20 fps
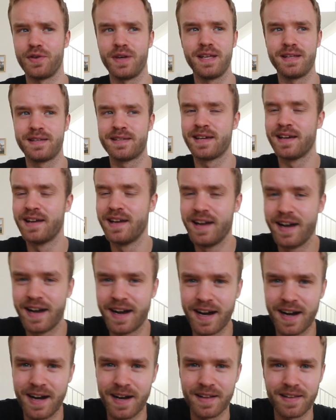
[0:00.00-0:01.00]
you eat
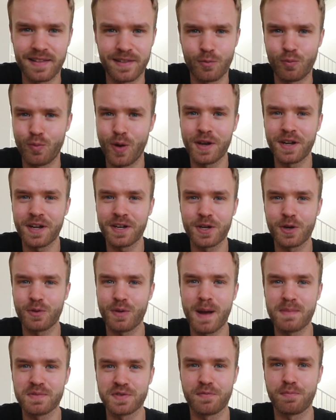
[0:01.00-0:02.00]
100
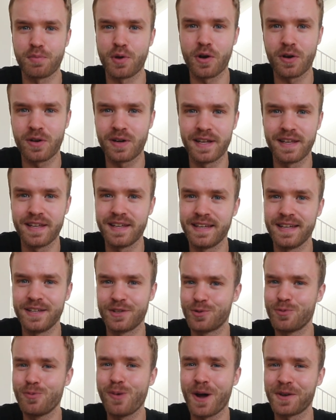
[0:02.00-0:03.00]
grams of broccoli, eat
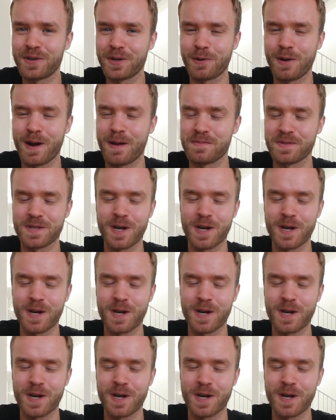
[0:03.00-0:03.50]
200 grams.